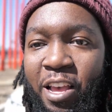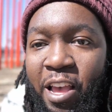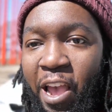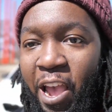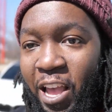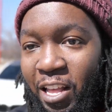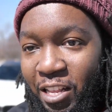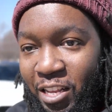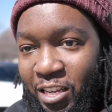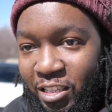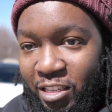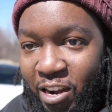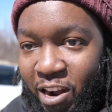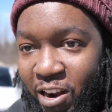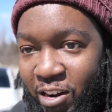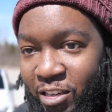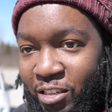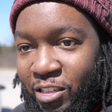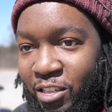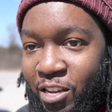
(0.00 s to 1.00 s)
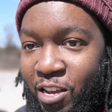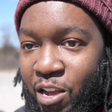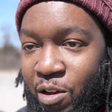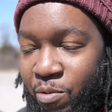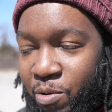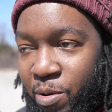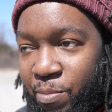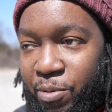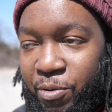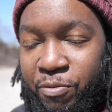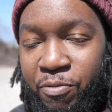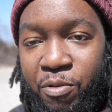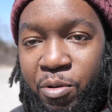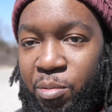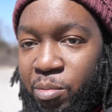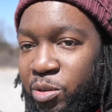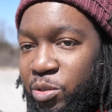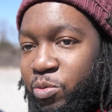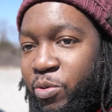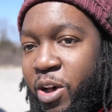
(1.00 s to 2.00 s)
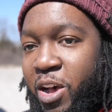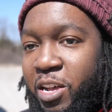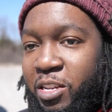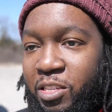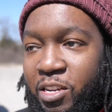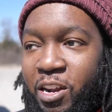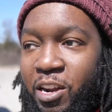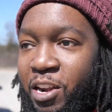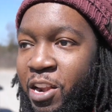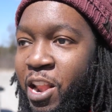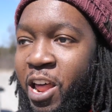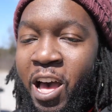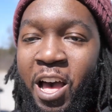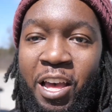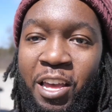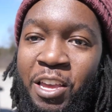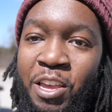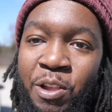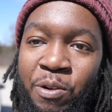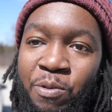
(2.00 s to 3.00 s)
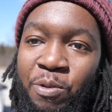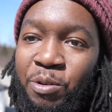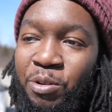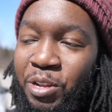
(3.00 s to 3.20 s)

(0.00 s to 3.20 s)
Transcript: And this car and the ZL1 performance-wise are not equal,